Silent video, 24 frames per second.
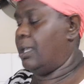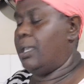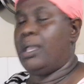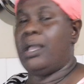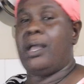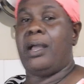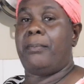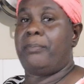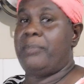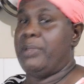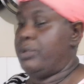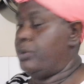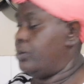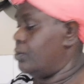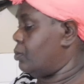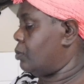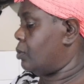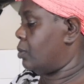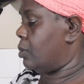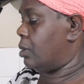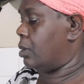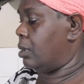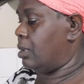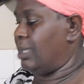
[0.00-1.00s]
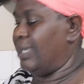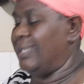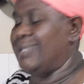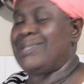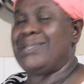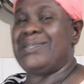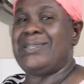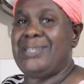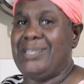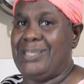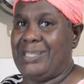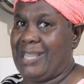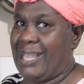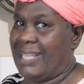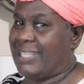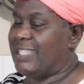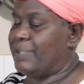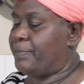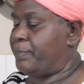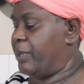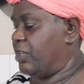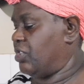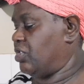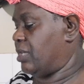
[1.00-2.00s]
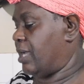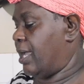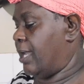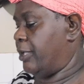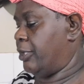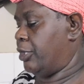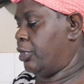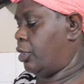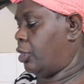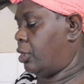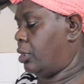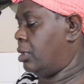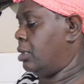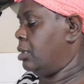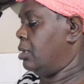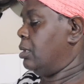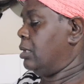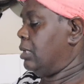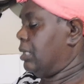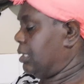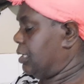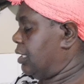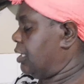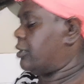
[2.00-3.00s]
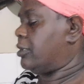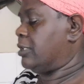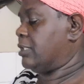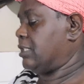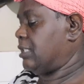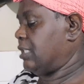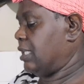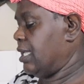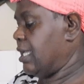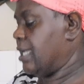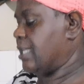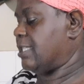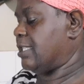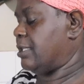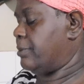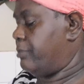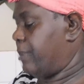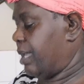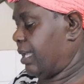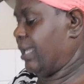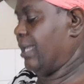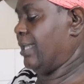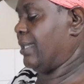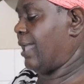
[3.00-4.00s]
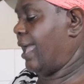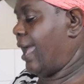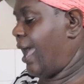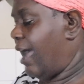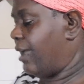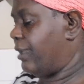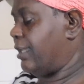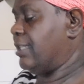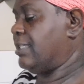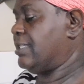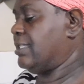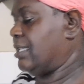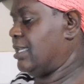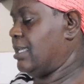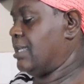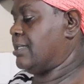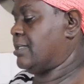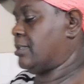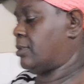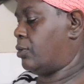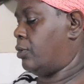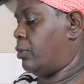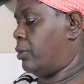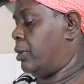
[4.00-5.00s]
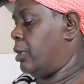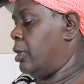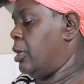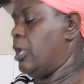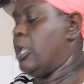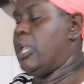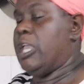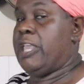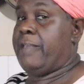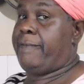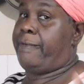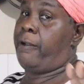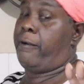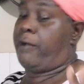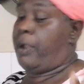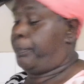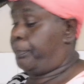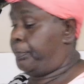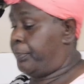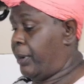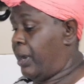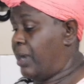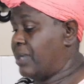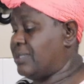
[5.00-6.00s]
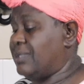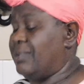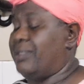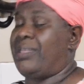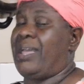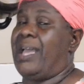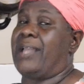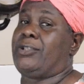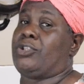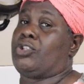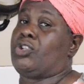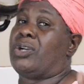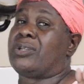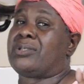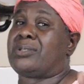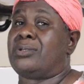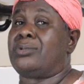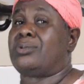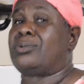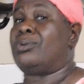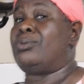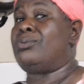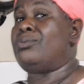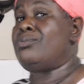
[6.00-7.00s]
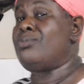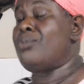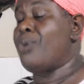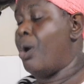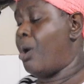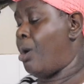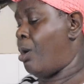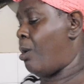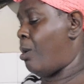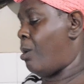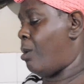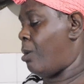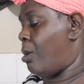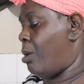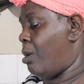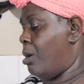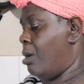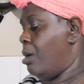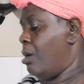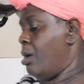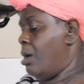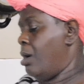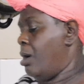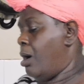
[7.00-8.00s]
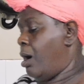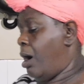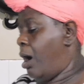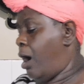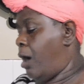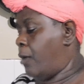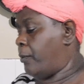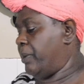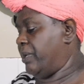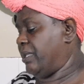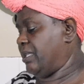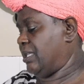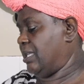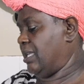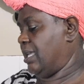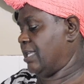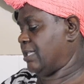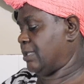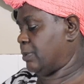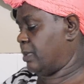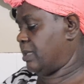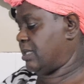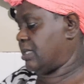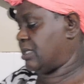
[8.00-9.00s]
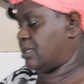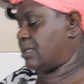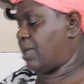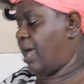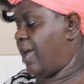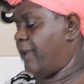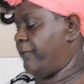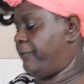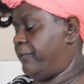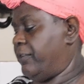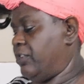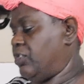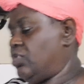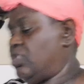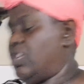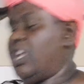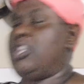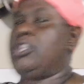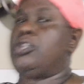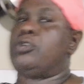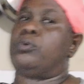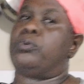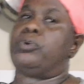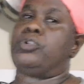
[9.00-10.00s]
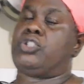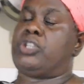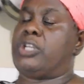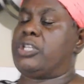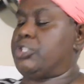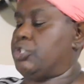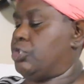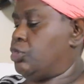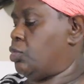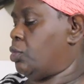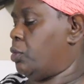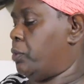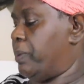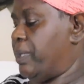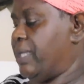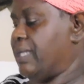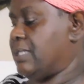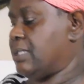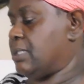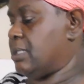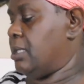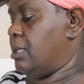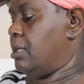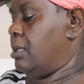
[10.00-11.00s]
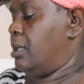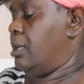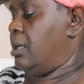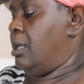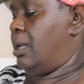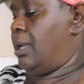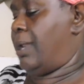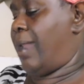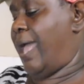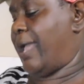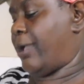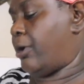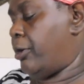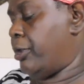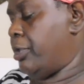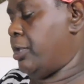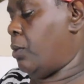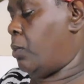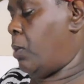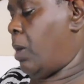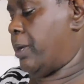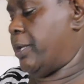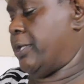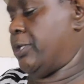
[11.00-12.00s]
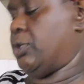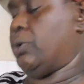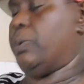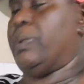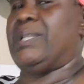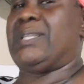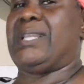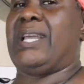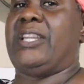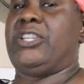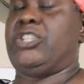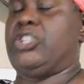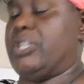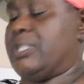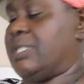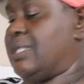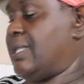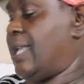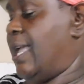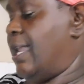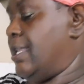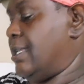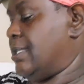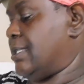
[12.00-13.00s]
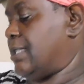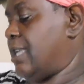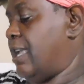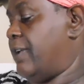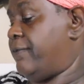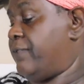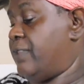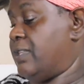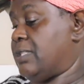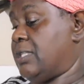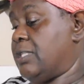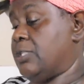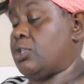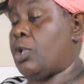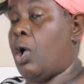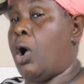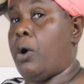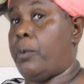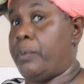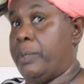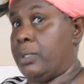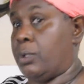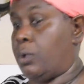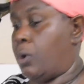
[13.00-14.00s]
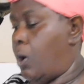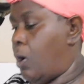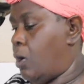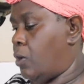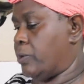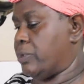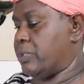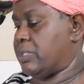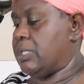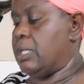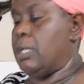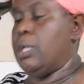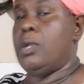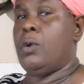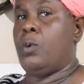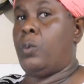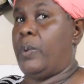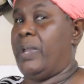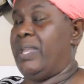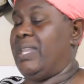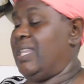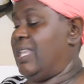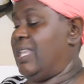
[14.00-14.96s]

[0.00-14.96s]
and I know it need a special, you know, because taste make it uh, it taste good. If you're a person that doesn't know how it tastes with saltfish, then you just do it like how you want to do it and just tell yourself this is how it goes when